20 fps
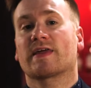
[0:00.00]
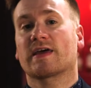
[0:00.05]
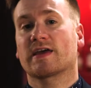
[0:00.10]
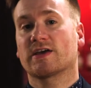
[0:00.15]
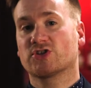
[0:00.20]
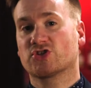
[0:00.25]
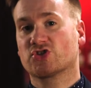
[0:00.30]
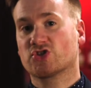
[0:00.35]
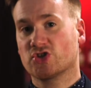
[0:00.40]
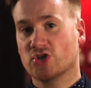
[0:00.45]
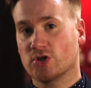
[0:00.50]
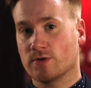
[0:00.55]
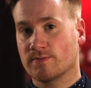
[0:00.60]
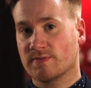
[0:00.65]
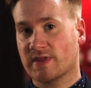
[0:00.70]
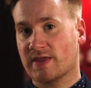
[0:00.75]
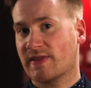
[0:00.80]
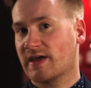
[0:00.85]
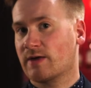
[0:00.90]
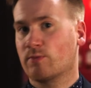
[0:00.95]
they assumed
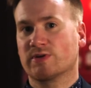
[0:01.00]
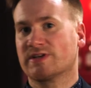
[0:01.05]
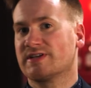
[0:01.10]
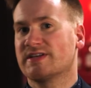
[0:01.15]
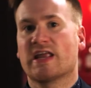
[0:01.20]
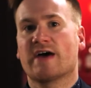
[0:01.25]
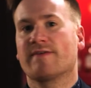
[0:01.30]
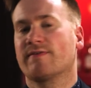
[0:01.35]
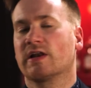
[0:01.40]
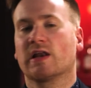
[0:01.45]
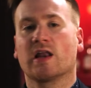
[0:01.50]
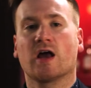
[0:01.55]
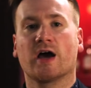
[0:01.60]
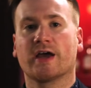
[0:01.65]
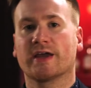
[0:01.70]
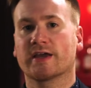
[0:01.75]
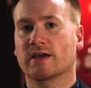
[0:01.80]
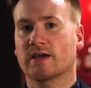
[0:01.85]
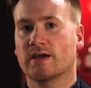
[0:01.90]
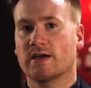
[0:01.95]
that they would never
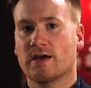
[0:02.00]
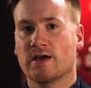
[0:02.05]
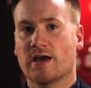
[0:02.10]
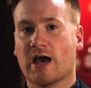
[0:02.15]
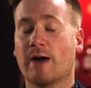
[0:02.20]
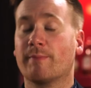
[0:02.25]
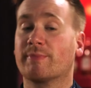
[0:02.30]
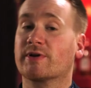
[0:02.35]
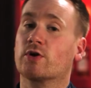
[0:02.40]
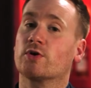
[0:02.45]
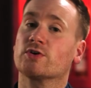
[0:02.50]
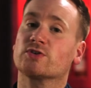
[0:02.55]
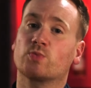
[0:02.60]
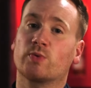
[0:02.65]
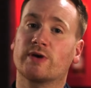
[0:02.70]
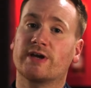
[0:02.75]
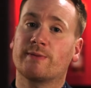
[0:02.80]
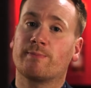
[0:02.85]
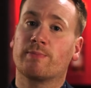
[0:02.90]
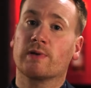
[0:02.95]
like. And because
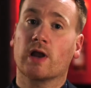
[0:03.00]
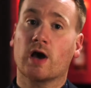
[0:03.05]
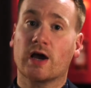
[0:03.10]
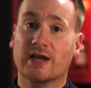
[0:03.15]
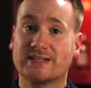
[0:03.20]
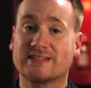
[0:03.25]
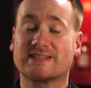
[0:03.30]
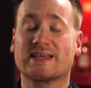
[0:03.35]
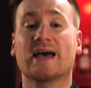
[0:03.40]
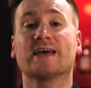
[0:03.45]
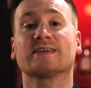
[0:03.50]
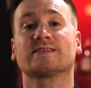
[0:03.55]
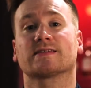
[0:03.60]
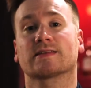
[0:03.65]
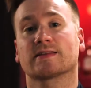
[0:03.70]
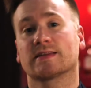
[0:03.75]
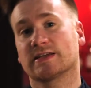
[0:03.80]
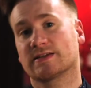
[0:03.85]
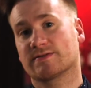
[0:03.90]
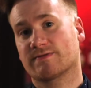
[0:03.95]
we're blind
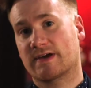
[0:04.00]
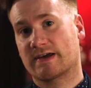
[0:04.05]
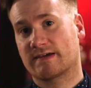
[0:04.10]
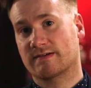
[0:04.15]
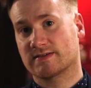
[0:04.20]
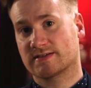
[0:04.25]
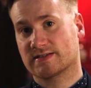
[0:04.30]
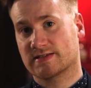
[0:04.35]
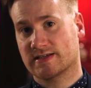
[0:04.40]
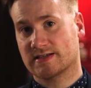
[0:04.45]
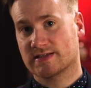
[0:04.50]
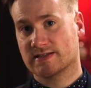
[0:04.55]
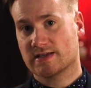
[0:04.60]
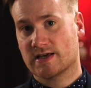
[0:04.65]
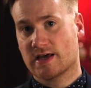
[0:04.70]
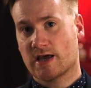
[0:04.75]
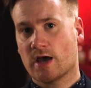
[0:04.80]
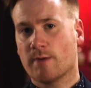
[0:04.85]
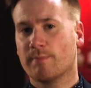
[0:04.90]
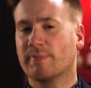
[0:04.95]
testing these fragrances,
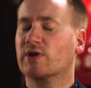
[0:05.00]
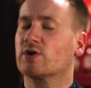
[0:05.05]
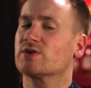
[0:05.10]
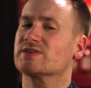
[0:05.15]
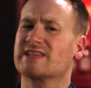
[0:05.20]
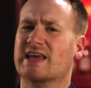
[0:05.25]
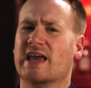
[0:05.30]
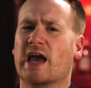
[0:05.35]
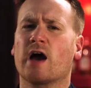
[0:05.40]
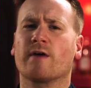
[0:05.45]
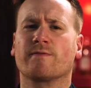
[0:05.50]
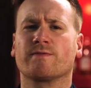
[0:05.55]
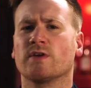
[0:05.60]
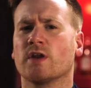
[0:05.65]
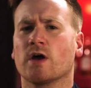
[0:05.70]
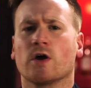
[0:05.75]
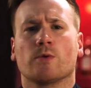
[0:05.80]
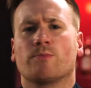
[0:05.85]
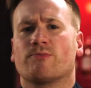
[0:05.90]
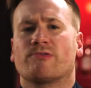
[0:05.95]
because they have
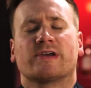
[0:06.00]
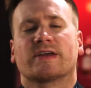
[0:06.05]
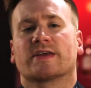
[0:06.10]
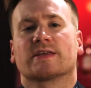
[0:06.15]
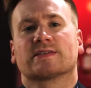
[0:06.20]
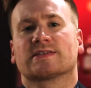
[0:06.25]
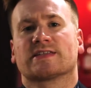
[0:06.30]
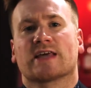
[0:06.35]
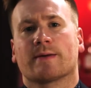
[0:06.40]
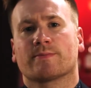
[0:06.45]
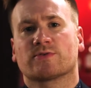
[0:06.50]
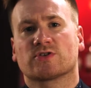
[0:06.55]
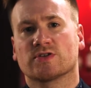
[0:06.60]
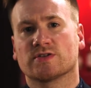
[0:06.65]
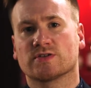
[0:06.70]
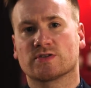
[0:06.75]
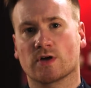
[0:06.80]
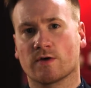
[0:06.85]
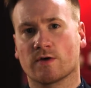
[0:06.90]
no preconceptions